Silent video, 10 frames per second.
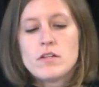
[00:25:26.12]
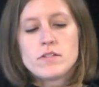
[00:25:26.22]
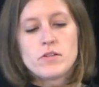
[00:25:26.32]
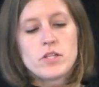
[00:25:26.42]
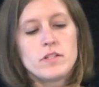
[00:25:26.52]

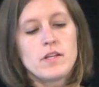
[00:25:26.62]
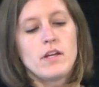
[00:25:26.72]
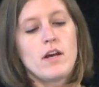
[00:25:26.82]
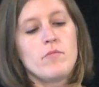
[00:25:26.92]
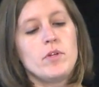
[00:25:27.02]
So she
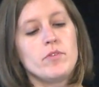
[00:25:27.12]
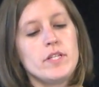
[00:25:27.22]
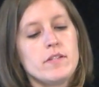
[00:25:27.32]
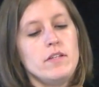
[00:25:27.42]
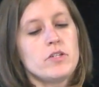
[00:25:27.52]
said, "I've been
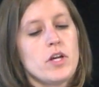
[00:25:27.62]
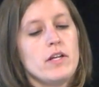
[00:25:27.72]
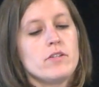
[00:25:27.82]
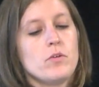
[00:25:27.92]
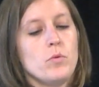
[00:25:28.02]
recently
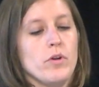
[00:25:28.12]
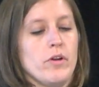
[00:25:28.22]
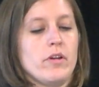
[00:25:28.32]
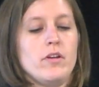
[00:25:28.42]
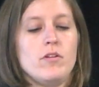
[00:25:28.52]
trying to
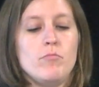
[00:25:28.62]
work.